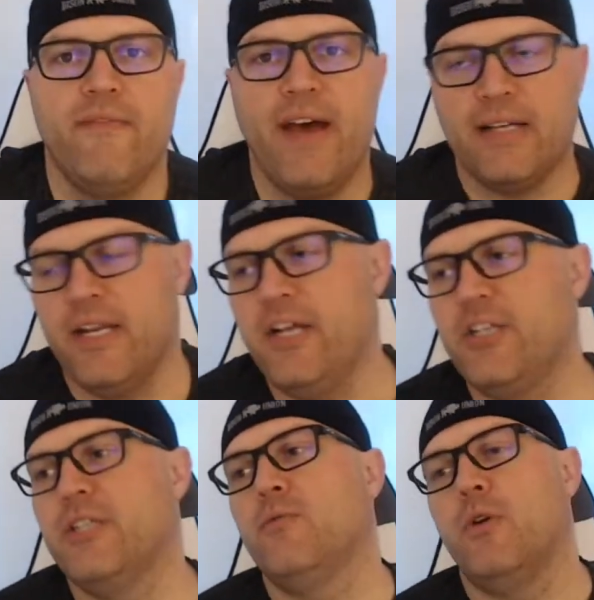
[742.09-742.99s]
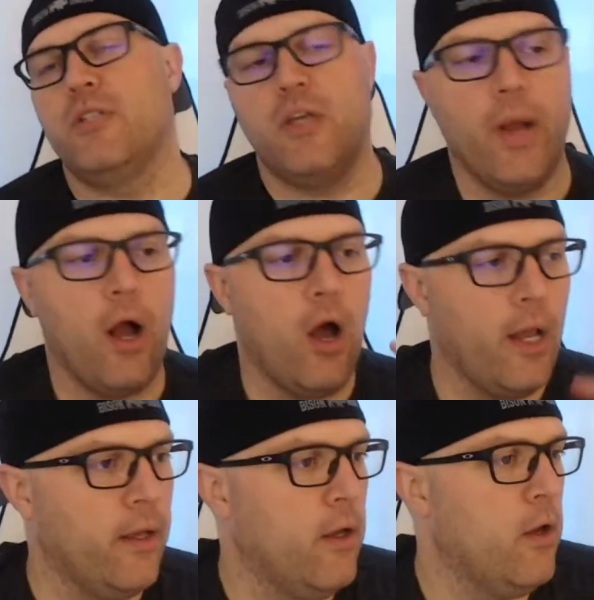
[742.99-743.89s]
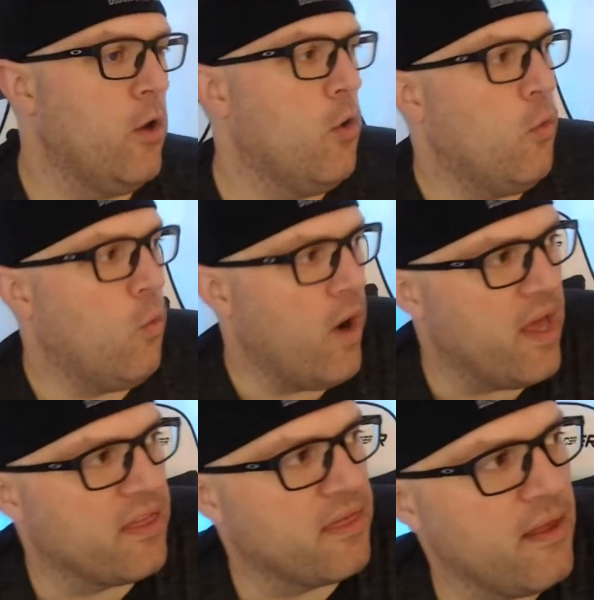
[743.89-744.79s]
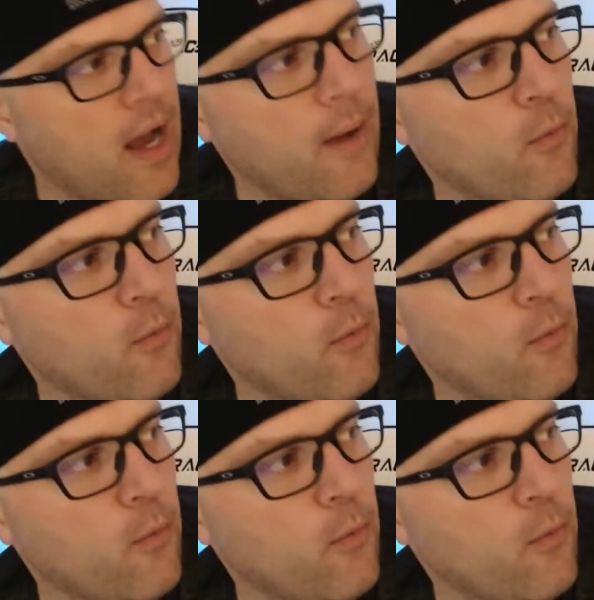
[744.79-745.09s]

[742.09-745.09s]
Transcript: vaccinations, what's going on with